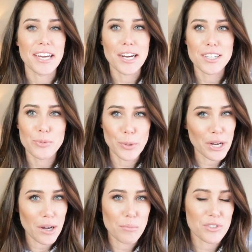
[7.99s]
year
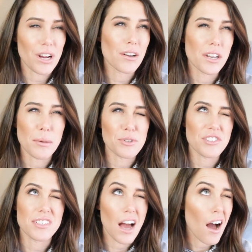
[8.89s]
spring comes around and I'm
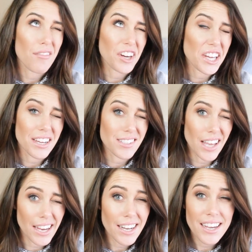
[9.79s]
just not very
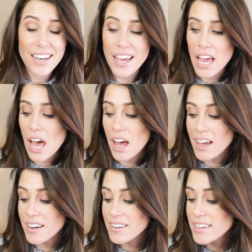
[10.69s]
excited
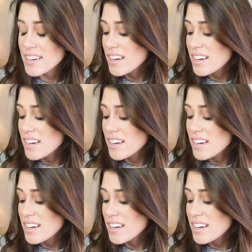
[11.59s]
and